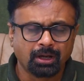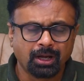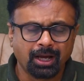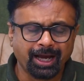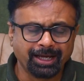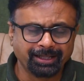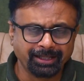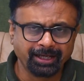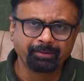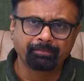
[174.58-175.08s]

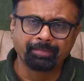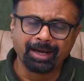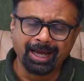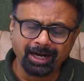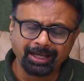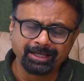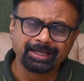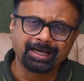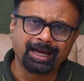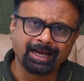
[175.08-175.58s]
I think
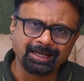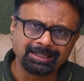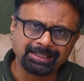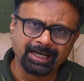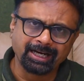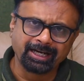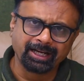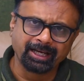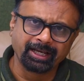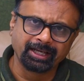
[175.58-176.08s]
managing
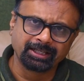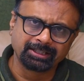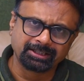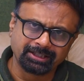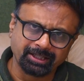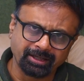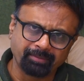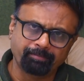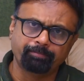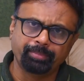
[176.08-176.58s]
anxiety is
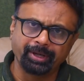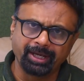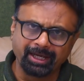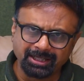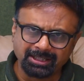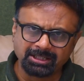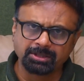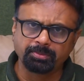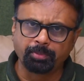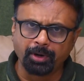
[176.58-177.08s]
the
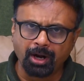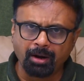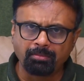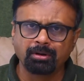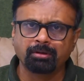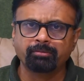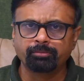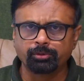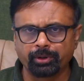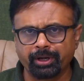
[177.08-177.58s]
biggest
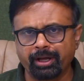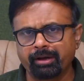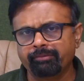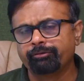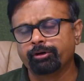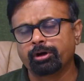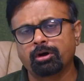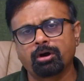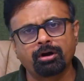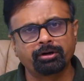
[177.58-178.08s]
problem today
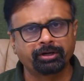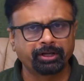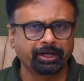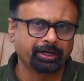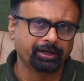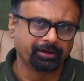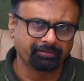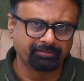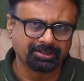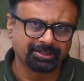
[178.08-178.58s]
for
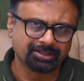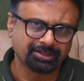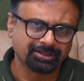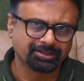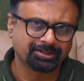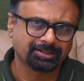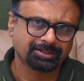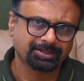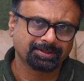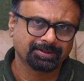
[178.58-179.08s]
contrarian
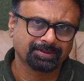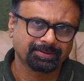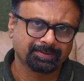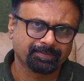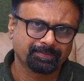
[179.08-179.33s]
investors.